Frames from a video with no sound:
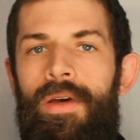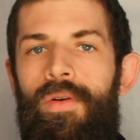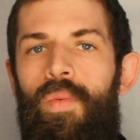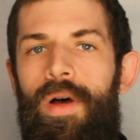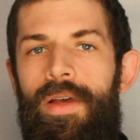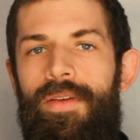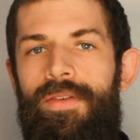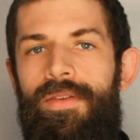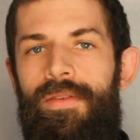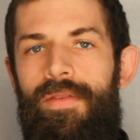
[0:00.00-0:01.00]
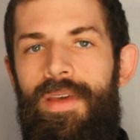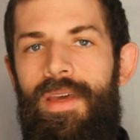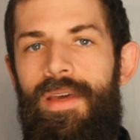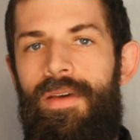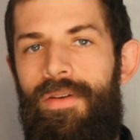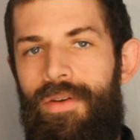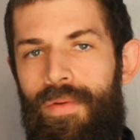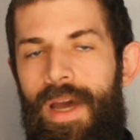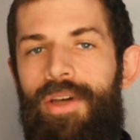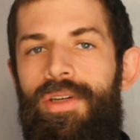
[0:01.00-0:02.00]
was the
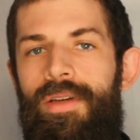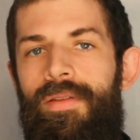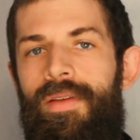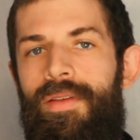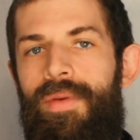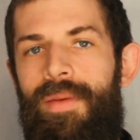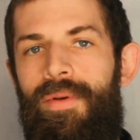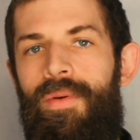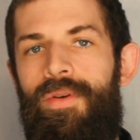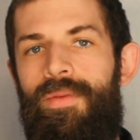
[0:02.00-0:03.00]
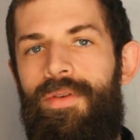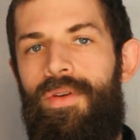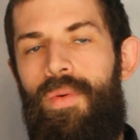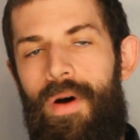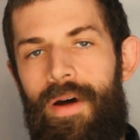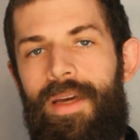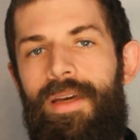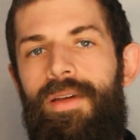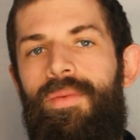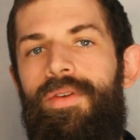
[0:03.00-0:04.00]
direction that the people were supposed to walk in,